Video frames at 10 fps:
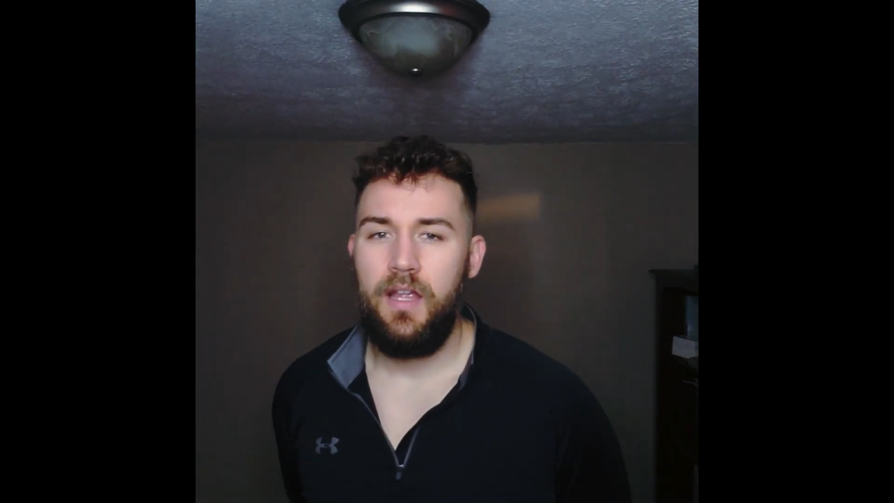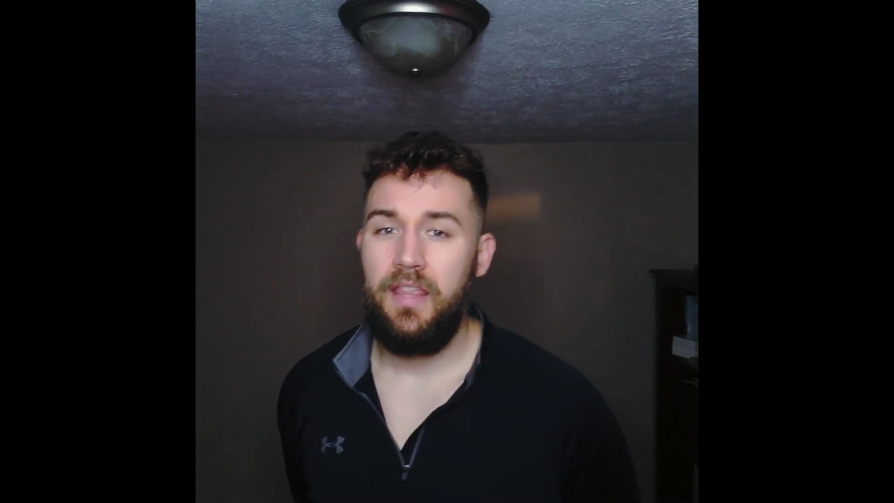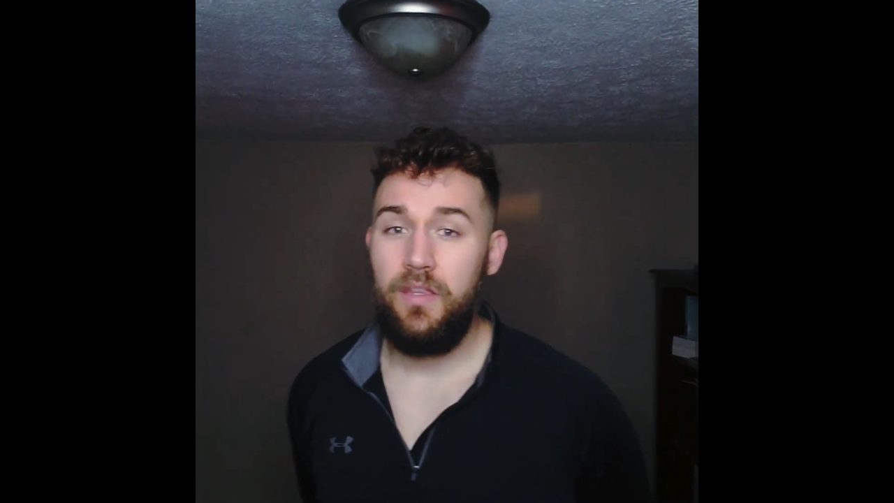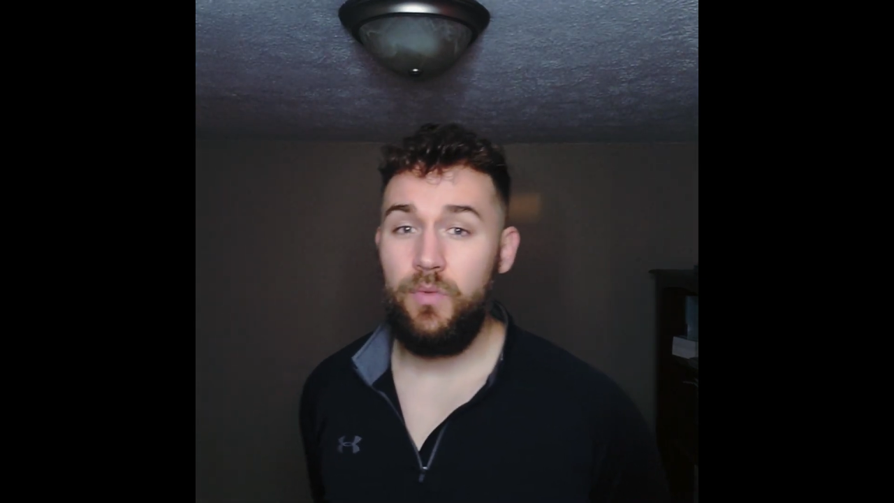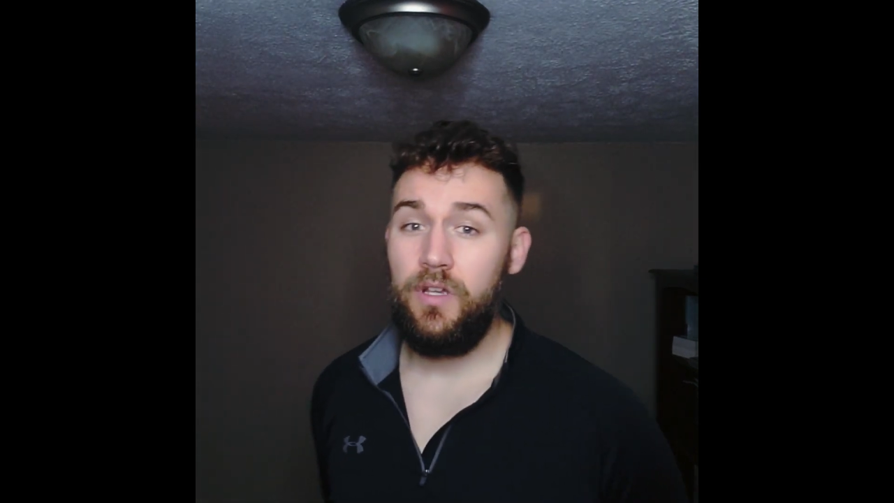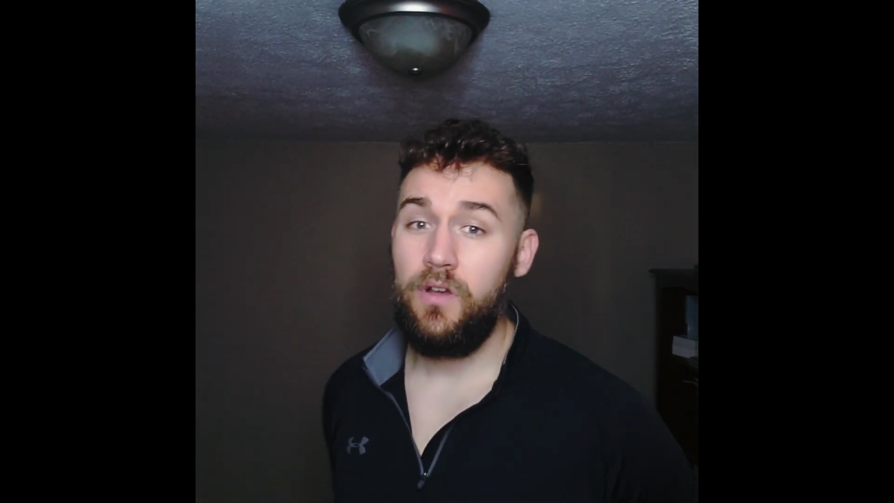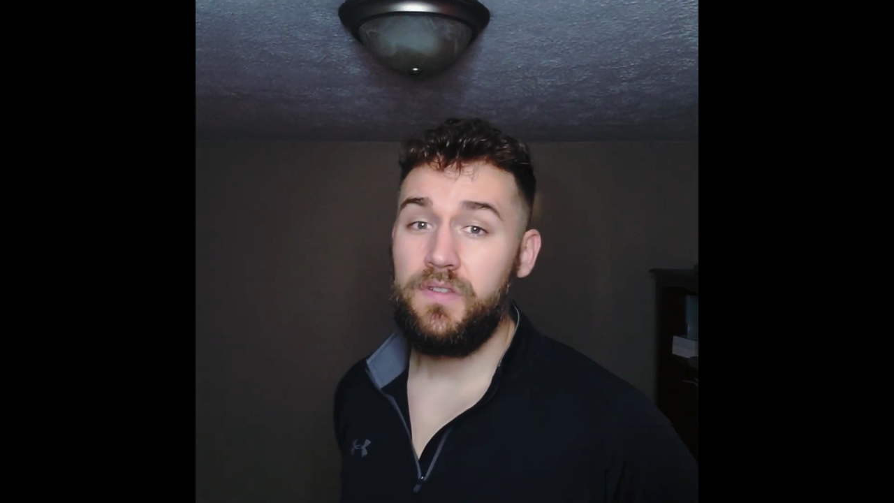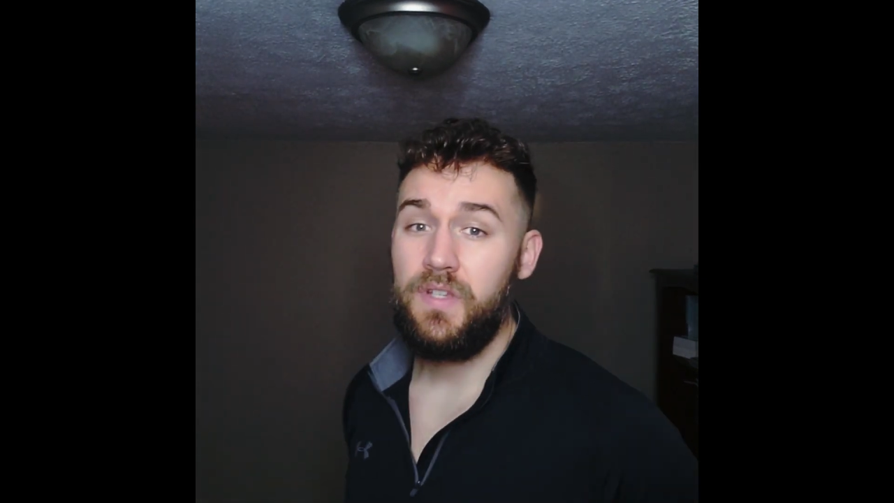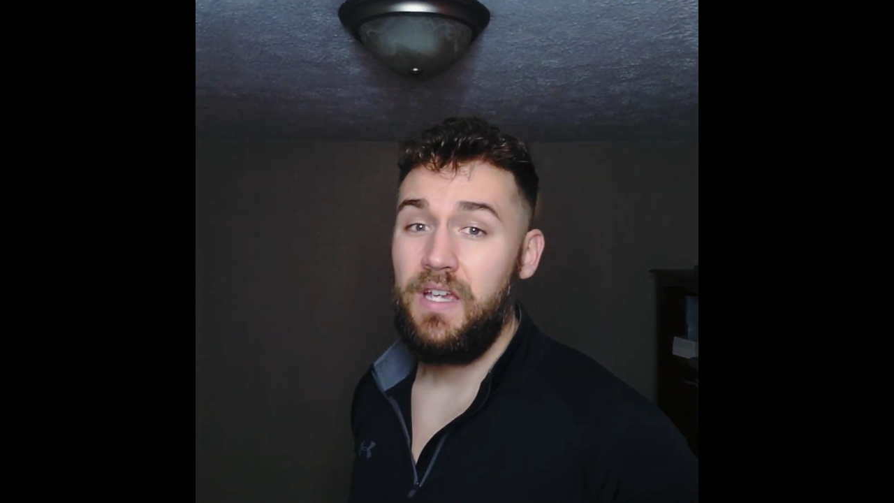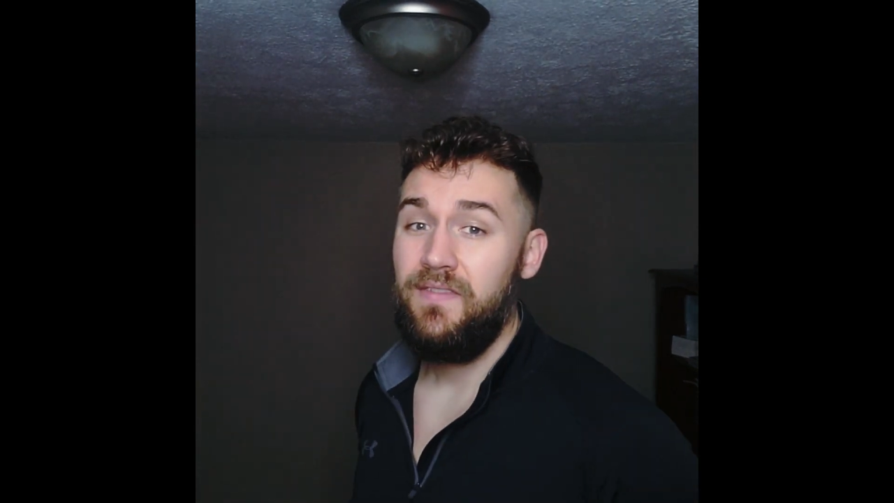And then we
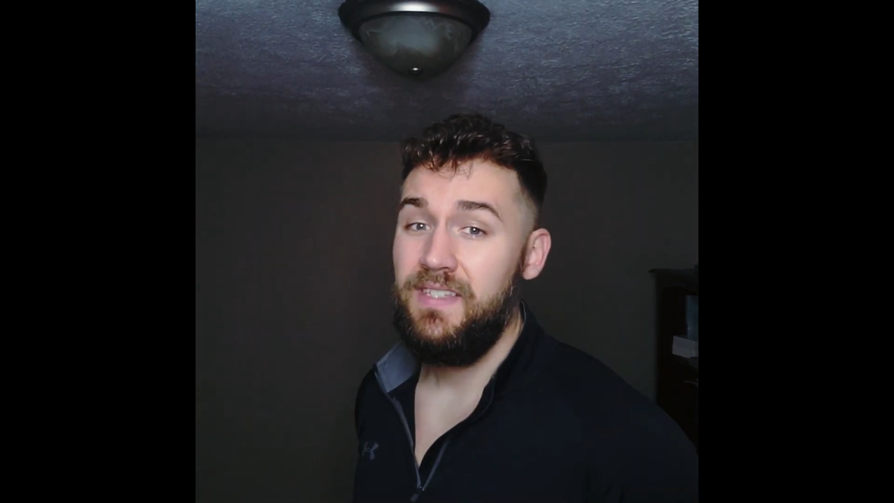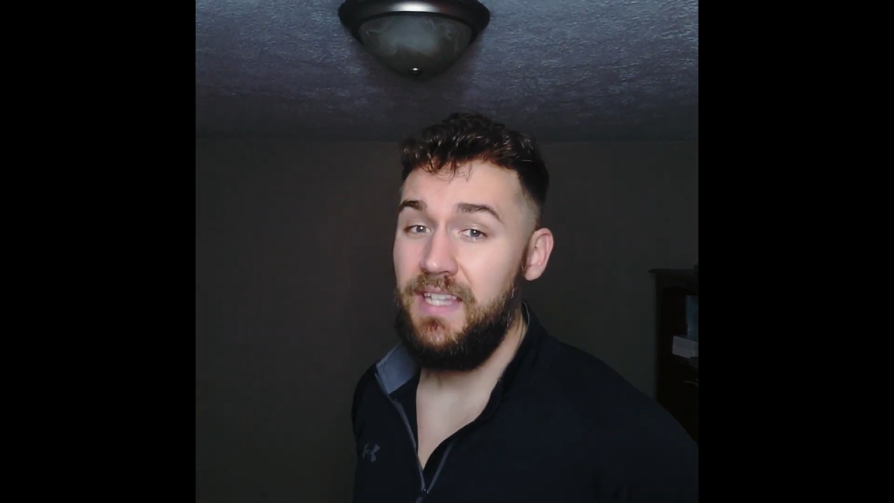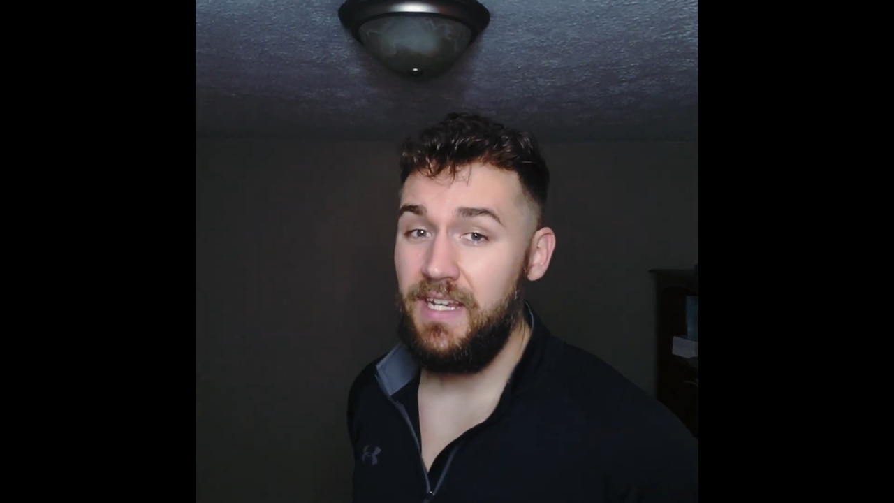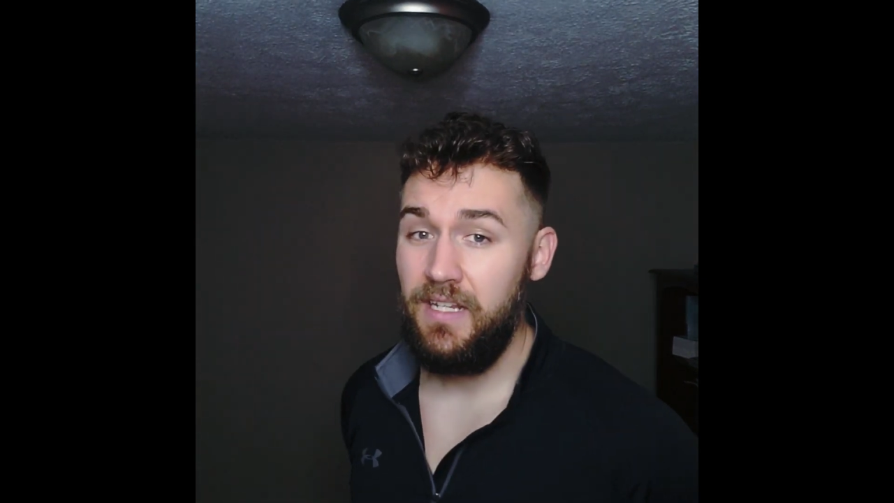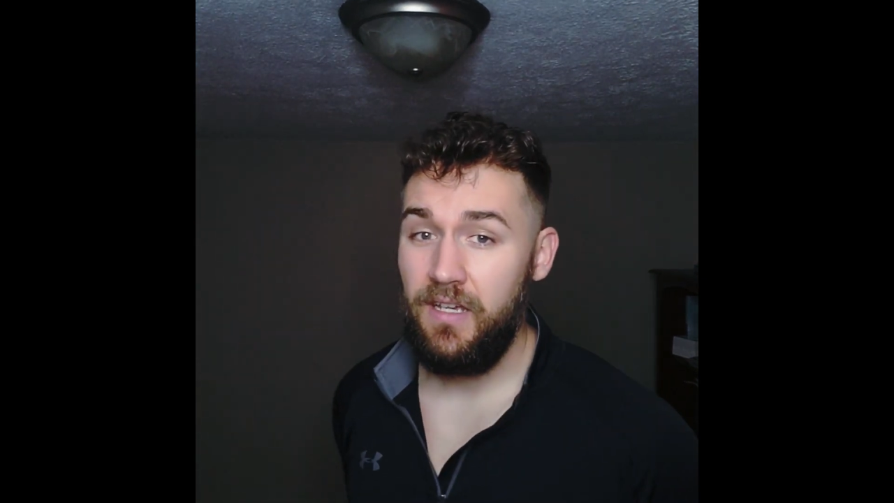also have Danny